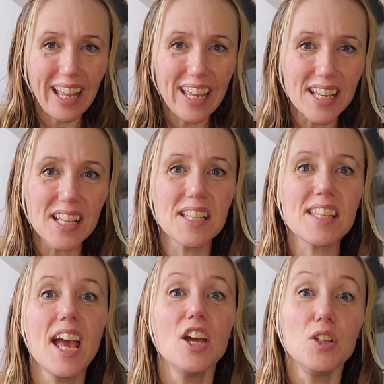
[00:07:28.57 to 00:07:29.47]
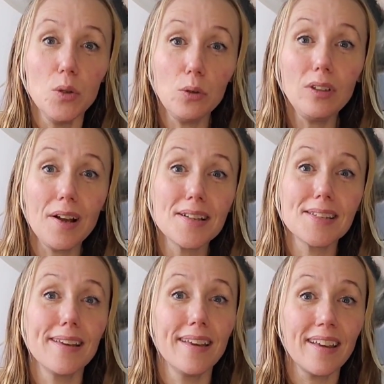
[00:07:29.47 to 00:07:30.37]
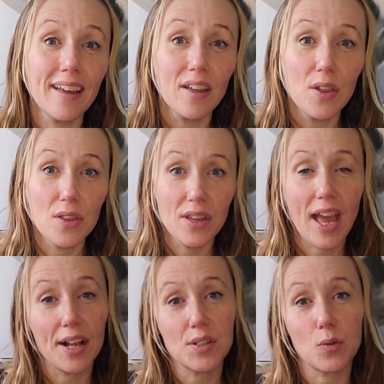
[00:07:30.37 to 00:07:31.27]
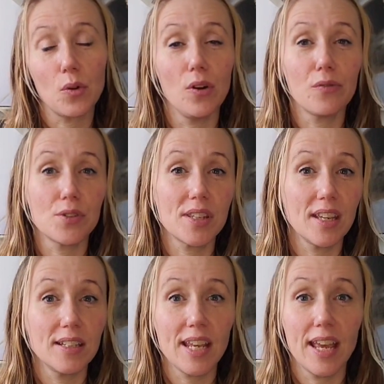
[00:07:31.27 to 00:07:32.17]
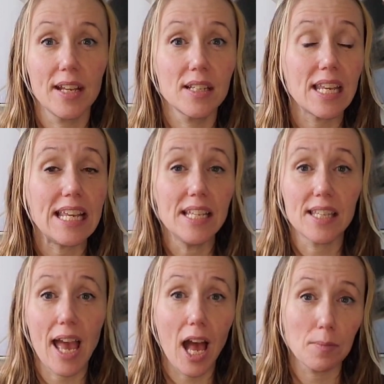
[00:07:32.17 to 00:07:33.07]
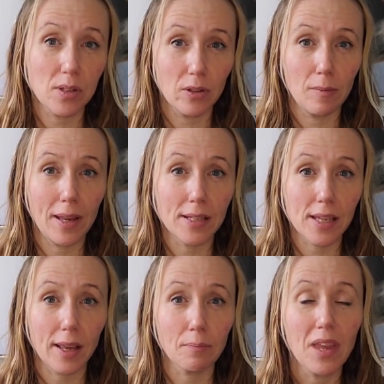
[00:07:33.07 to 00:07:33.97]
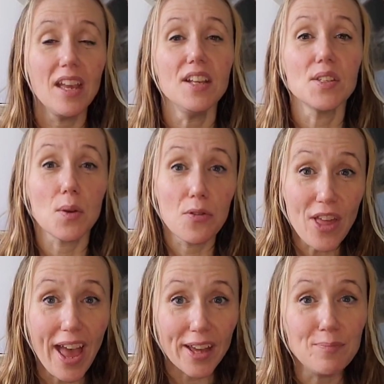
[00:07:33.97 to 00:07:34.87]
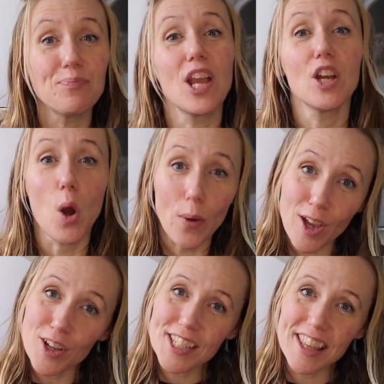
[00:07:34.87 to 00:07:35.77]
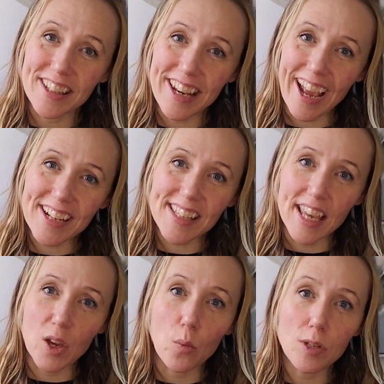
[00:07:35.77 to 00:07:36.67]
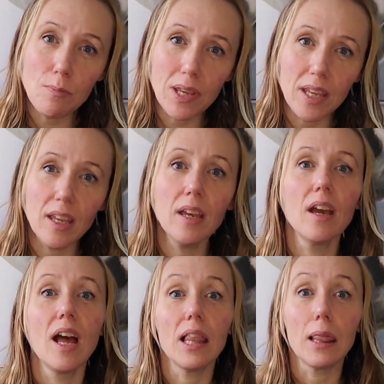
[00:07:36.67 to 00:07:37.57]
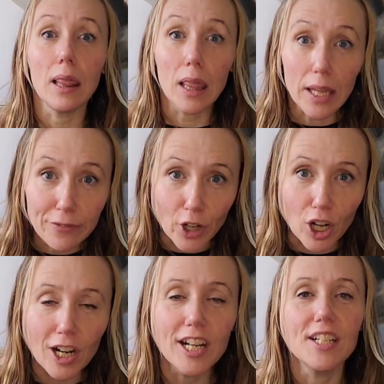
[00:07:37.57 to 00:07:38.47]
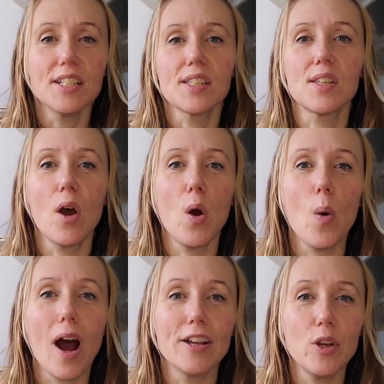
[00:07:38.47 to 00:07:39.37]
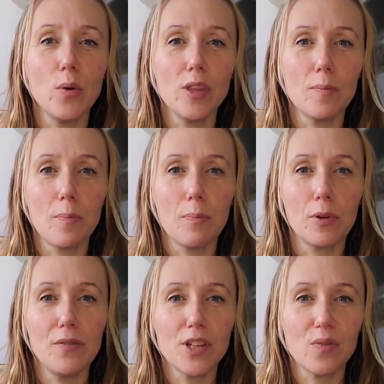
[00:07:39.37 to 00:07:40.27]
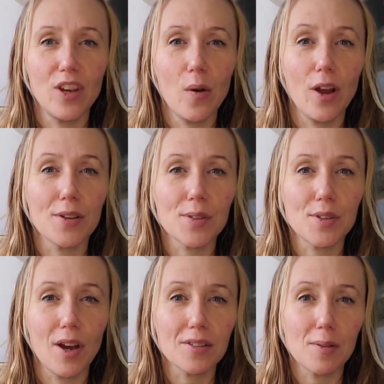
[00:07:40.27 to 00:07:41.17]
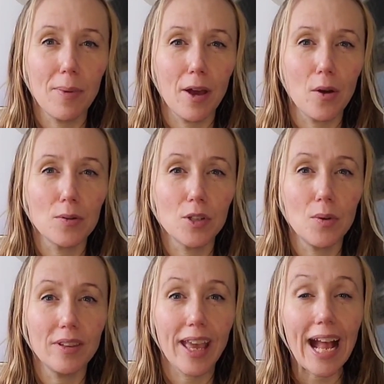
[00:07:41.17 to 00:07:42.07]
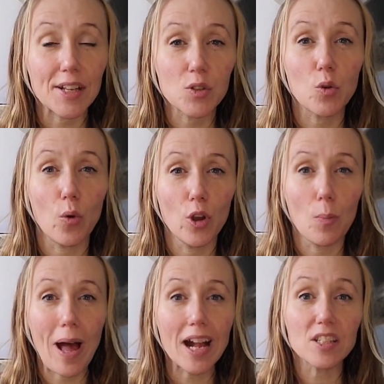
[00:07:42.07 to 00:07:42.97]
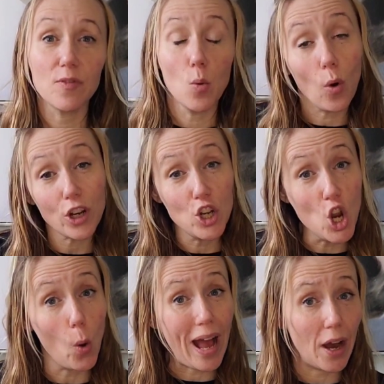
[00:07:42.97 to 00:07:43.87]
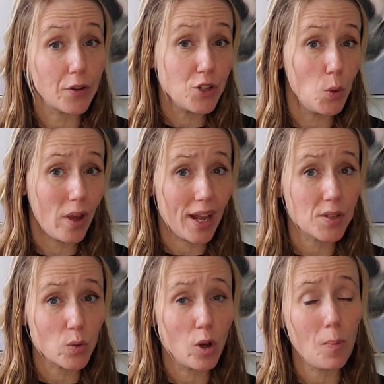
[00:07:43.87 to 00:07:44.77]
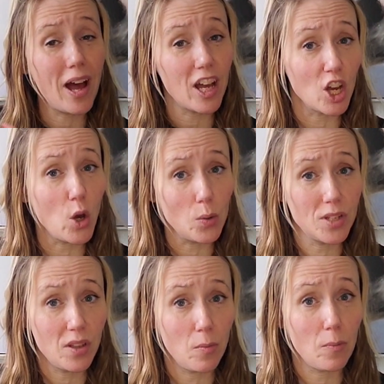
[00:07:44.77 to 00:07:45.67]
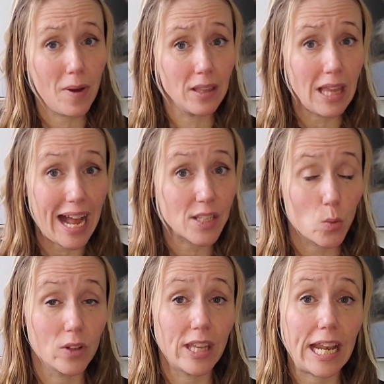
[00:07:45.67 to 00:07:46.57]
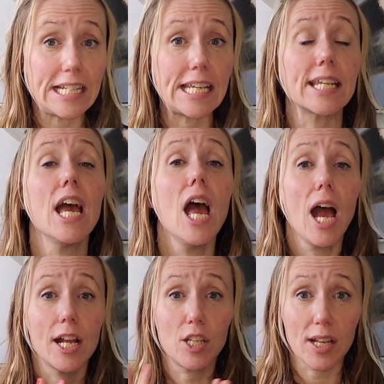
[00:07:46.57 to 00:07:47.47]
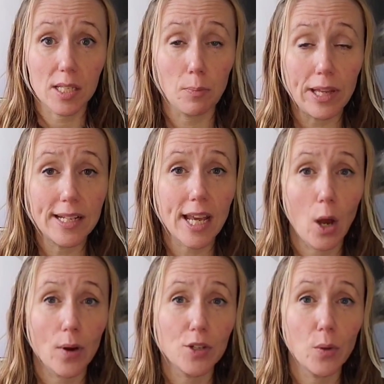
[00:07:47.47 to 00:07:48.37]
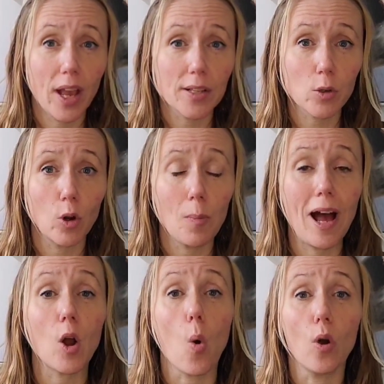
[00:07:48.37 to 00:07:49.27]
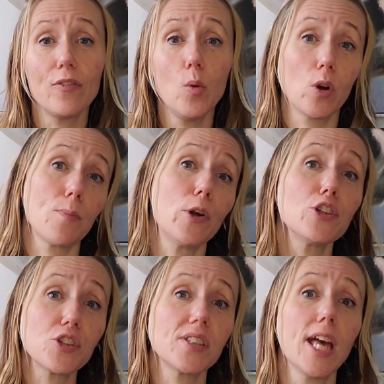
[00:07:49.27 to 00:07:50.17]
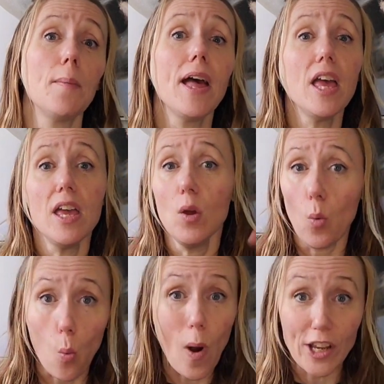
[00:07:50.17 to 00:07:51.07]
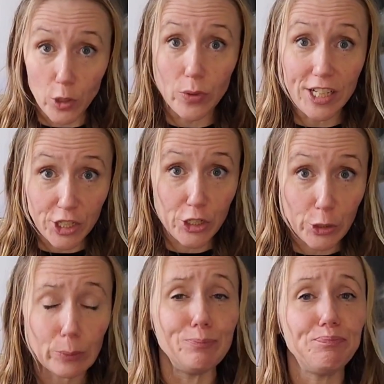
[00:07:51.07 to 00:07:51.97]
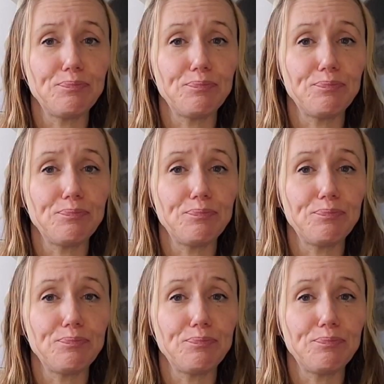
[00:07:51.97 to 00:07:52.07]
is utilizing the castor oil for skin tags is absolutely amazing. So then going on to the next thing would be liver. So I know in the previous video, I also talked about doing the castor oil packs. If you want to know how to do a castor oil pack, go to my last one that I did. I explained how I do a castor oil pack, or if you want to purchase them, what you need to do.